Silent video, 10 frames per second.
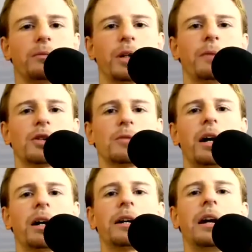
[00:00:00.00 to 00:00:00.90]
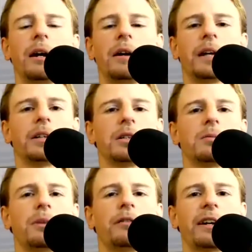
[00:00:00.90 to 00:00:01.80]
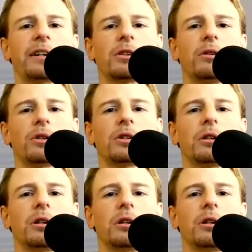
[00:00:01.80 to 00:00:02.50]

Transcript: when I was smiling, that my face looked